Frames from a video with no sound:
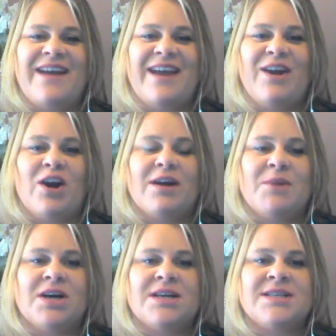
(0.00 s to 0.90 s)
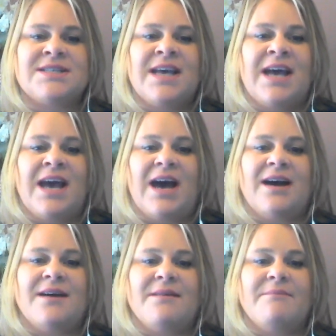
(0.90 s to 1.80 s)
AR books.
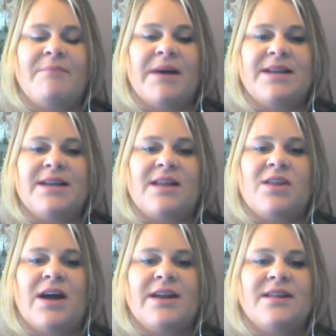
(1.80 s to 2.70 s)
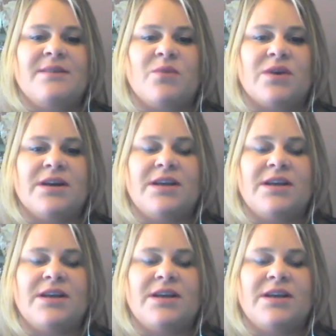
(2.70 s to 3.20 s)
But a lot of them were,